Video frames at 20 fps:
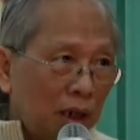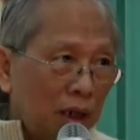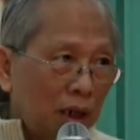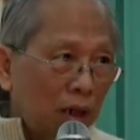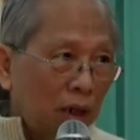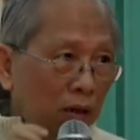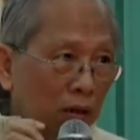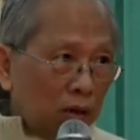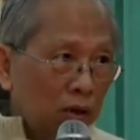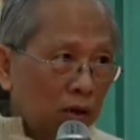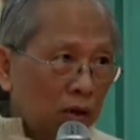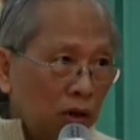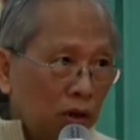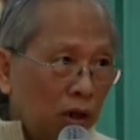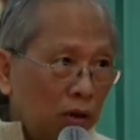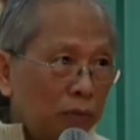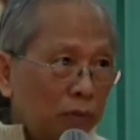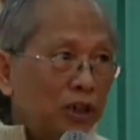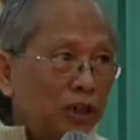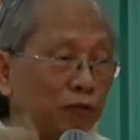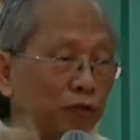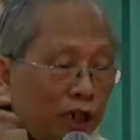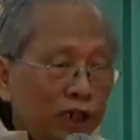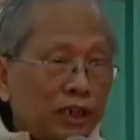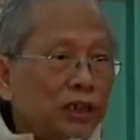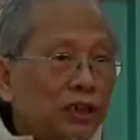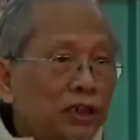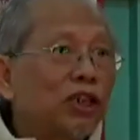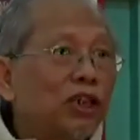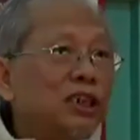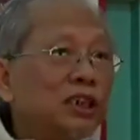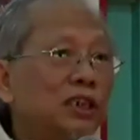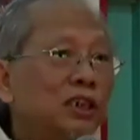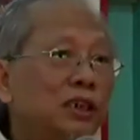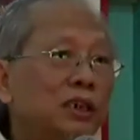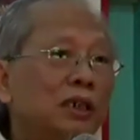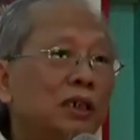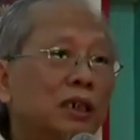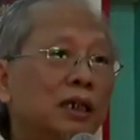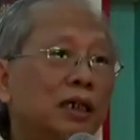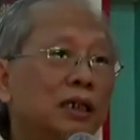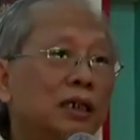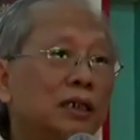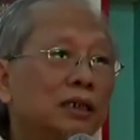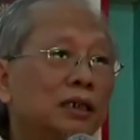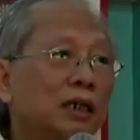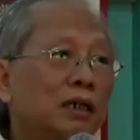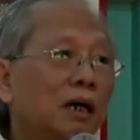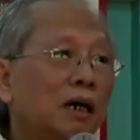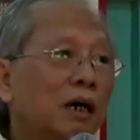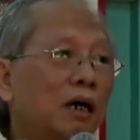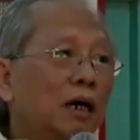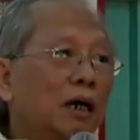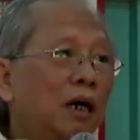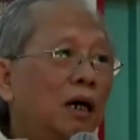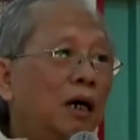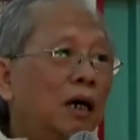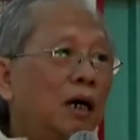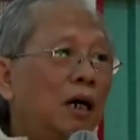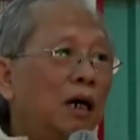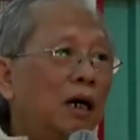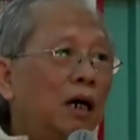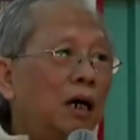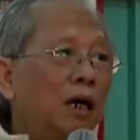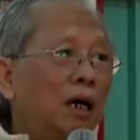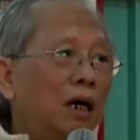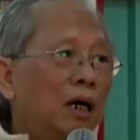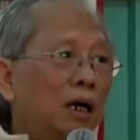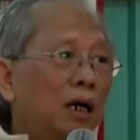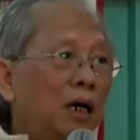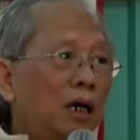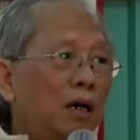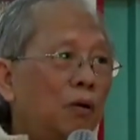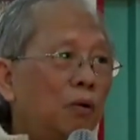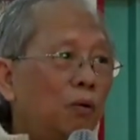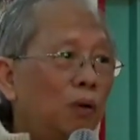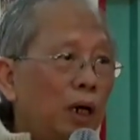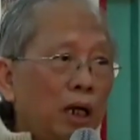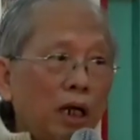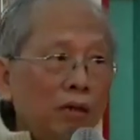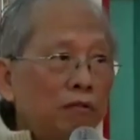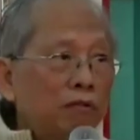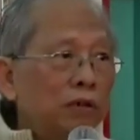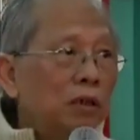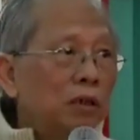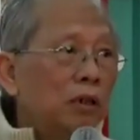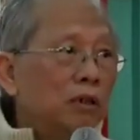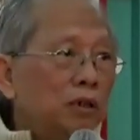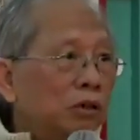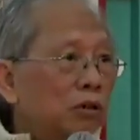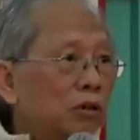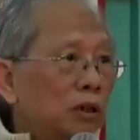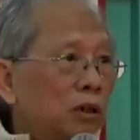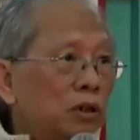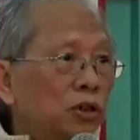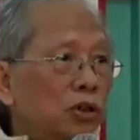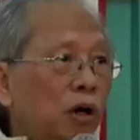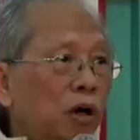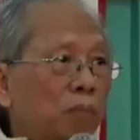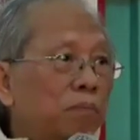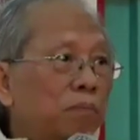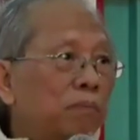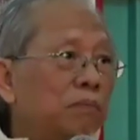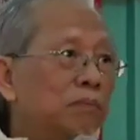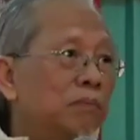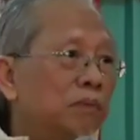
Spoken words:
Orthodox means very traditional, understand not? Whatever not sure, chop.